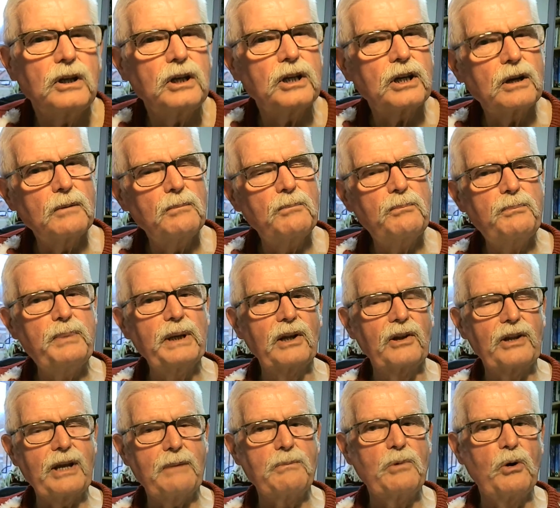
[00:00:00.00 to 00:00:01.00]
You can
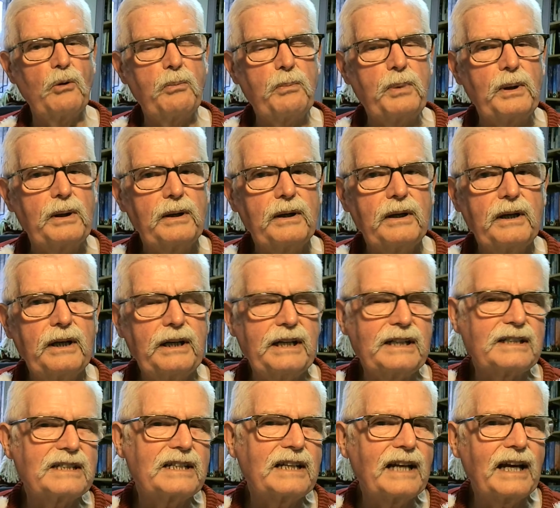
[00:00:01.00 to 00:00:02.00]
build them up,
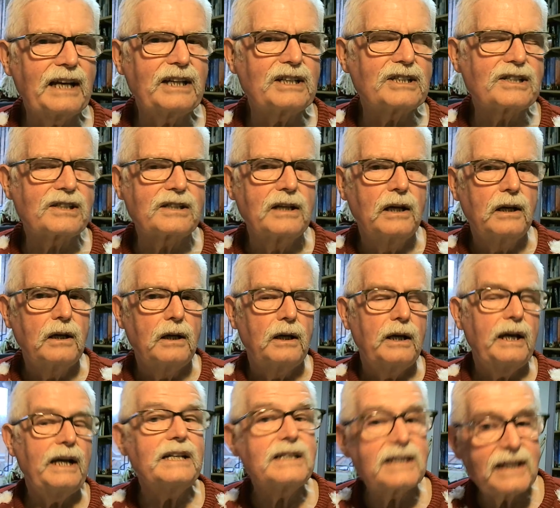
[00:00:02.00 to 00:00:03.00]
and it's nice
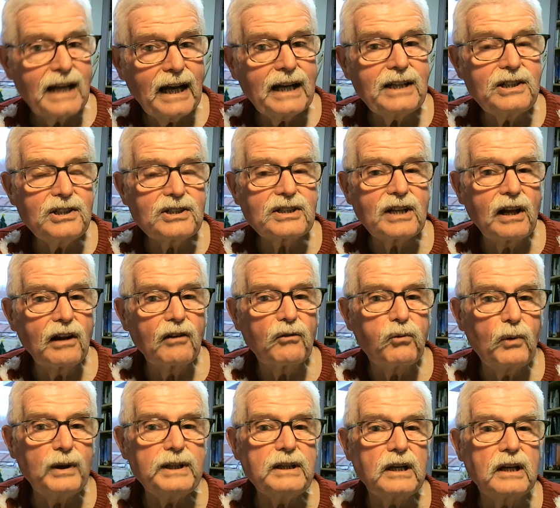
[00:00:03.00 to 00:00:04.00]
inside
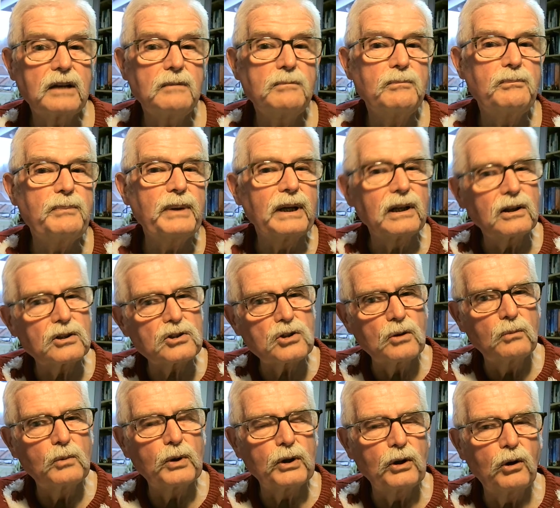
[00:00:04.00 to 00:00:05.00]
yourself when you can build
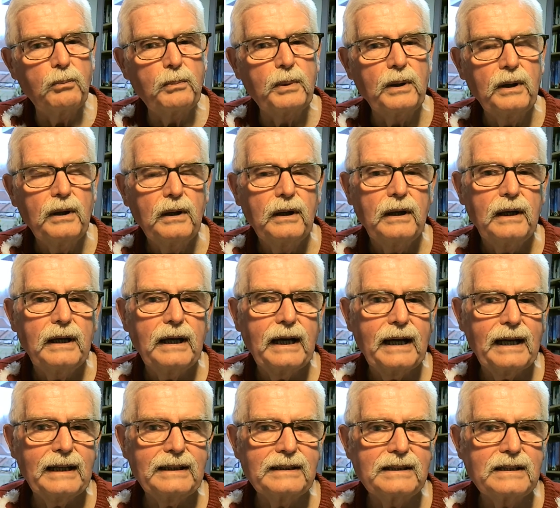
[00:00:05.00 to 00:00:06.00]
someone up
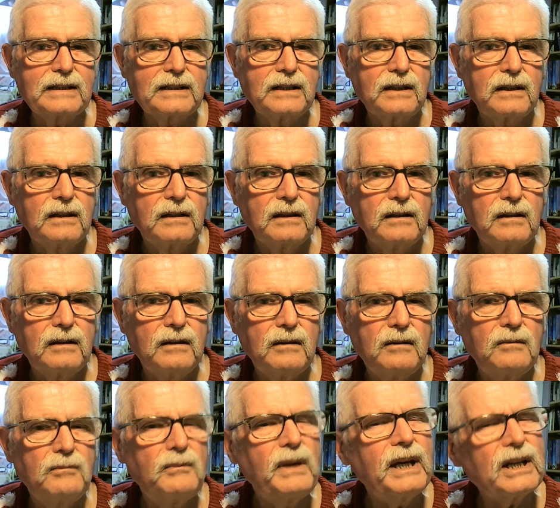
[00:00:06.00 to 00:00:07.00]
and
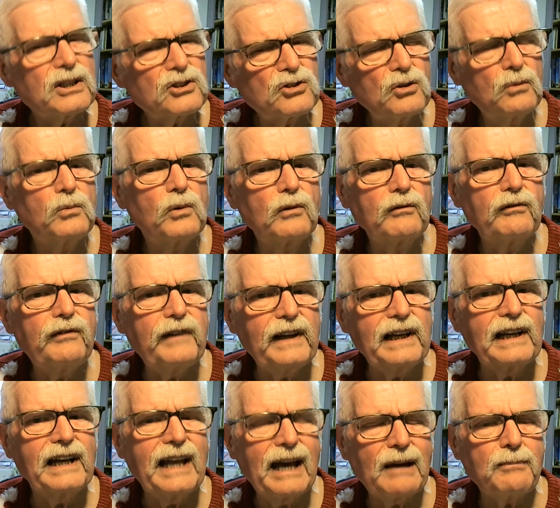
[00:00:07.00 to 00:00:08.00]
make someone
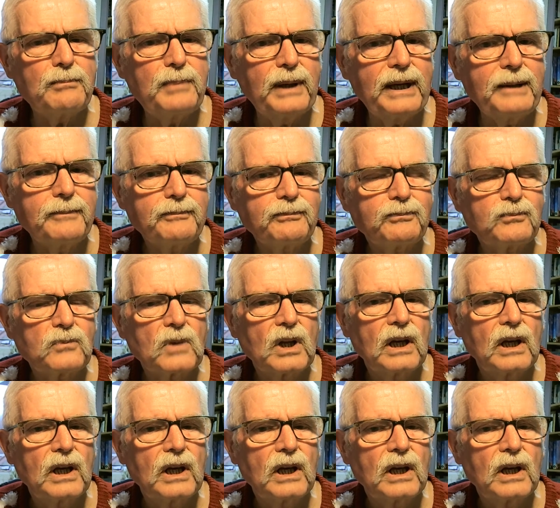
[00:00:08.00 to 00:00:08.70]
feel happy.